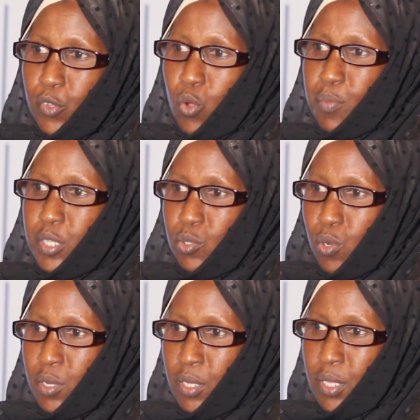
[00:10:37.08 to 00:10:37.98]

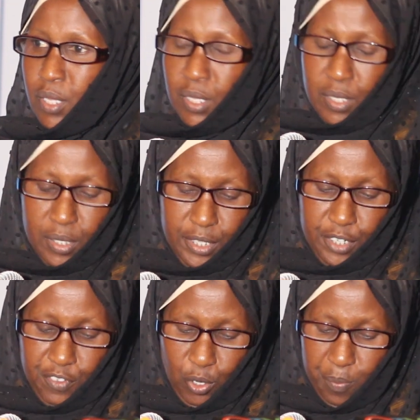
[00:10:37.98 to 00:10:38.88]
Commission
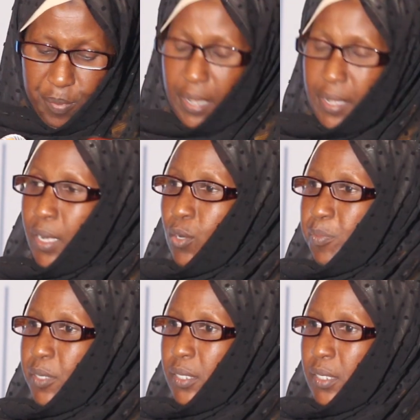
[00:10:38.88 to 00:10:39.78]
developed and
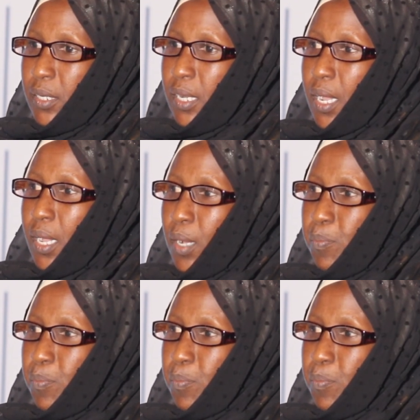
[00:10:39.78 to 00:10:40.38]
adopted the